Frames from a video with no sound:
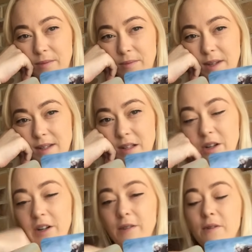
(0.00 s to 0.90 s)
there's a
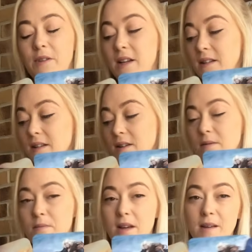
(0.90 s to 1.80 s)
lot of different things this
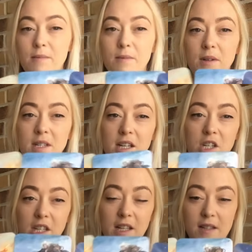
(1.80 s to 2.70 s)
could be, but
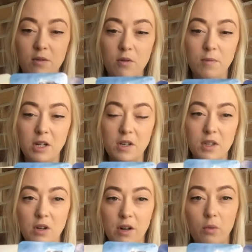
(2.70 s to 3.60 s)
potentially this could be just
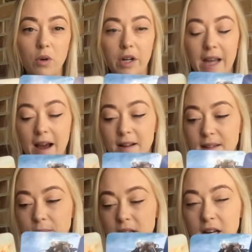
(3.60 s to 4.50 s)
trying to work out
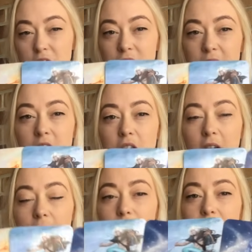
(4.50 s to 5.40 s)
some tension that you
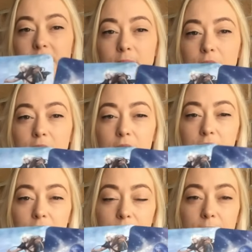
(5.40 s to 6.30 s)
have with someone or a
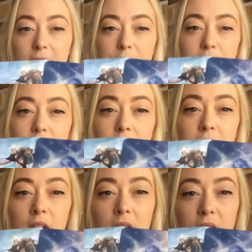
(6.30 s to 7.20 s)
group of people.
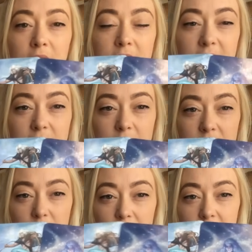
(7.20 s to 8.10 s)
Six of
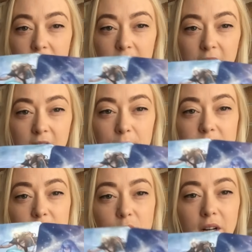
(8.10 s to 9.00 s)
Swords and the Nine of Cups
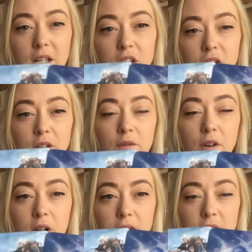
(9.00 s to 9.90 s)
is wanting to
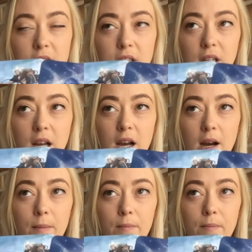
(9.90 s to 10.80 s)
find
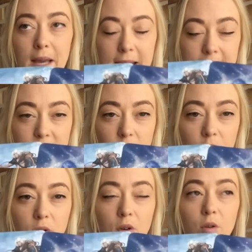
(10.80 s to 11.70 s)
um, peace
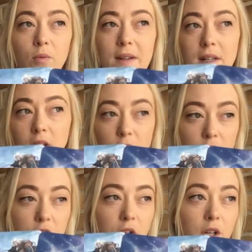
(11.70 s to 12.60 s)
or, or
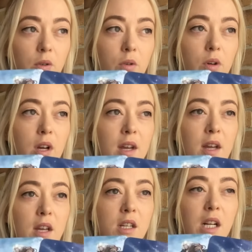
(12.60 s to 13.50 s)
resolution, or
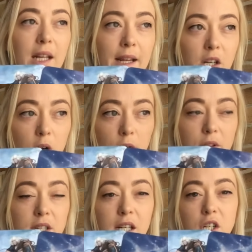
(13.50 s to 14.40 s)
to let go of
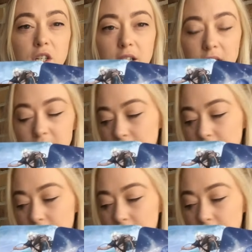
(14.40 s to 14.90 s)
the tension and to,